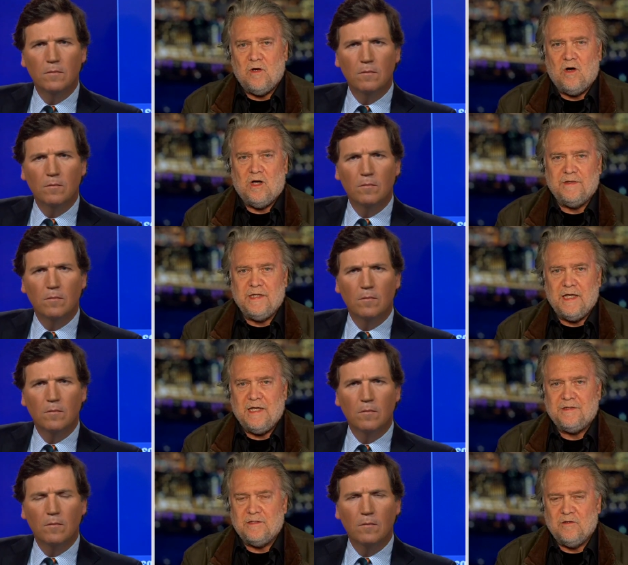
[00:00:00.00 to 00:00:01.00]
Speaker 1: on the
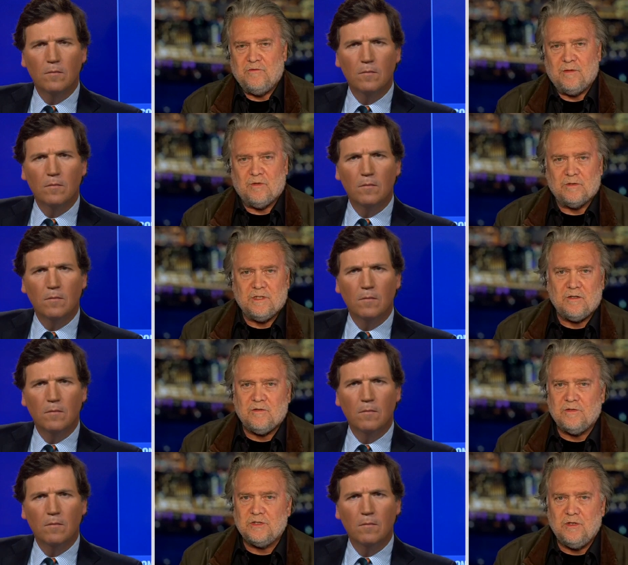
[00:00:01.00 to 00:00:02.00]
8th of November. Tucker,
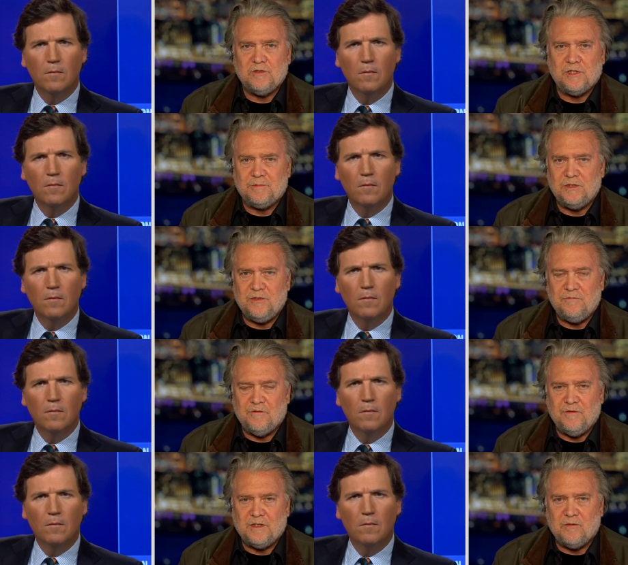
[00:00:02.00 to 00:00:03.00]
there's no substitute for
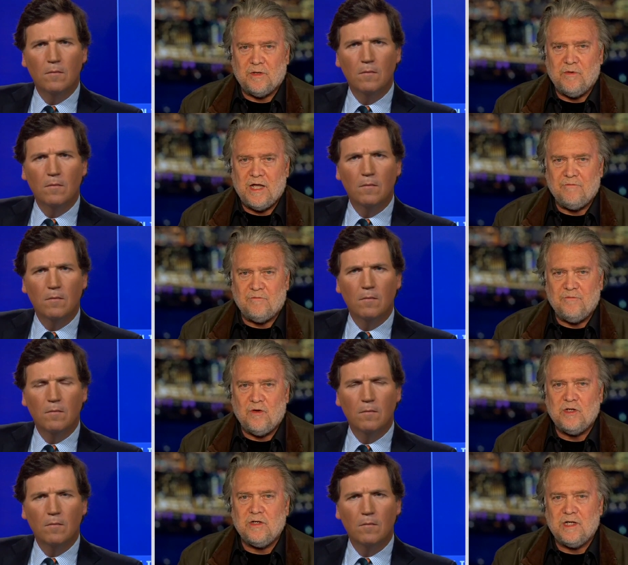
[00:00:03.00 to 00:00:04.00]
victory. We have a
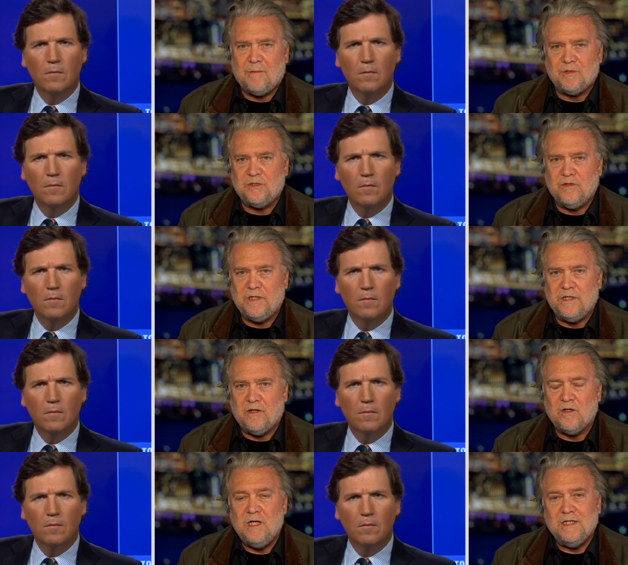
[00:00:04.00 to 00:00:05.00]
very good opportunity
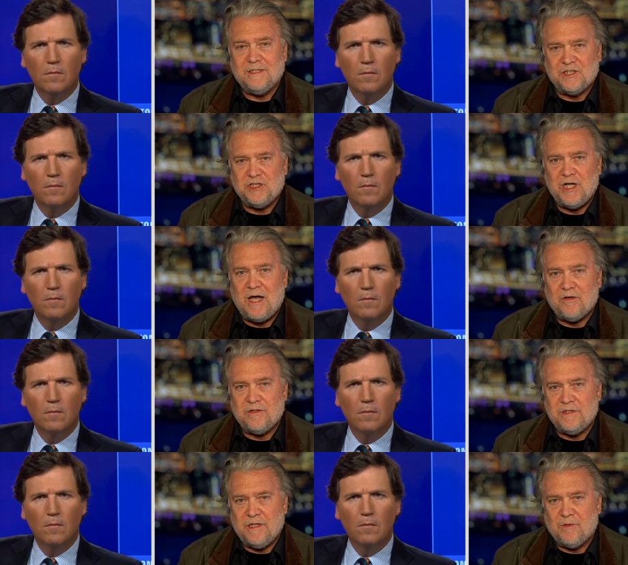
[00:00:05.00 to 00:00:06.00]
here to shatter
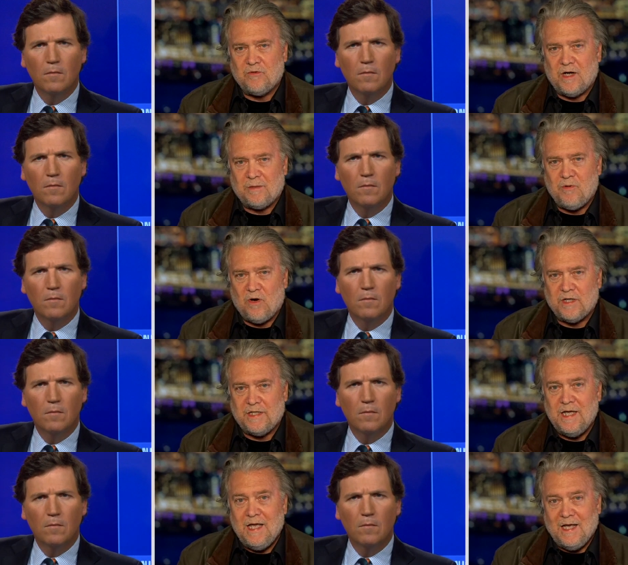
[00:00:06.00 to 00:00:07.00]
the Democratic Party
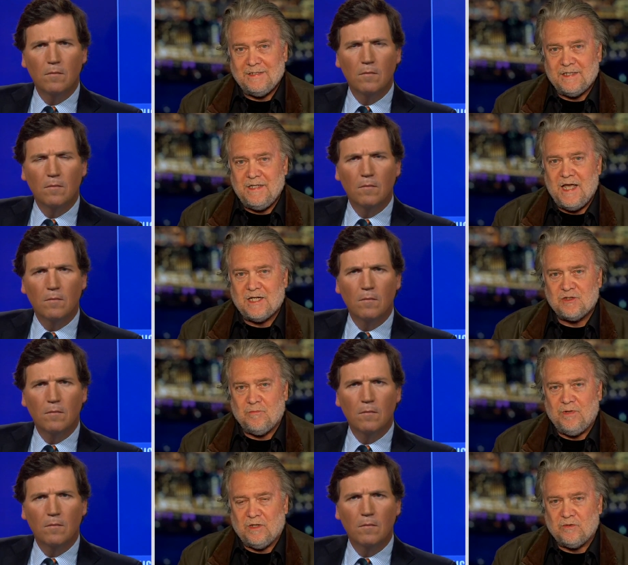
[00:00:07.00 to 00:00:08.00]
as a national
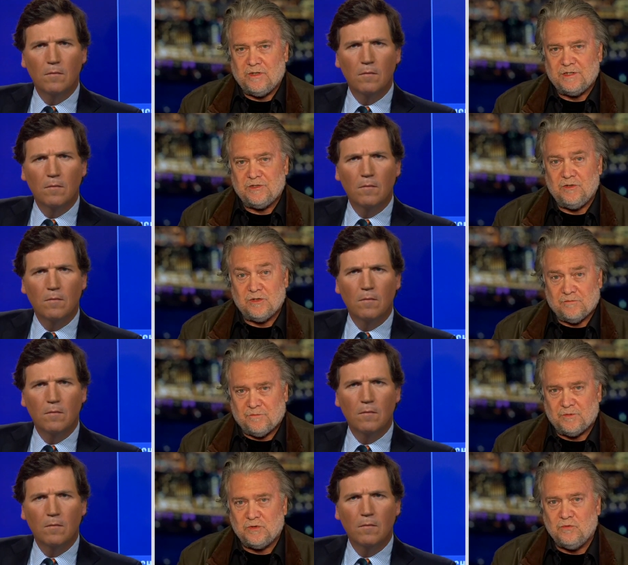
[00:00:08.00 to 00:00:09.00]
political institution
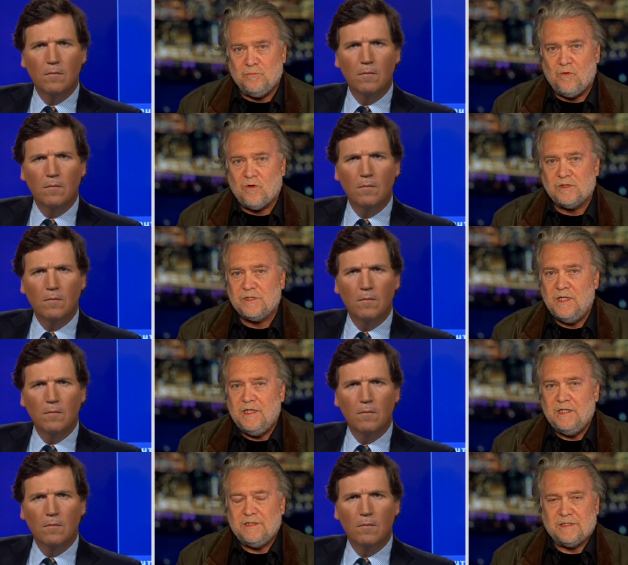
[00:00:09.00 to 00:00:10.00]
from school boards
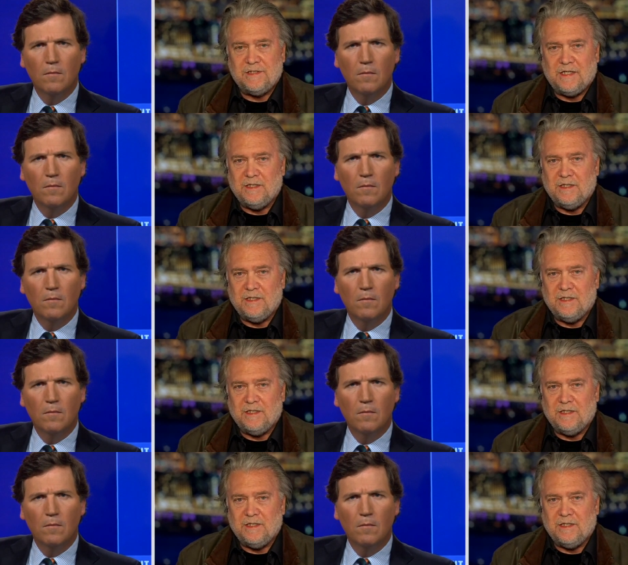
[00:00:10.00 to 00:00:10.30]
to state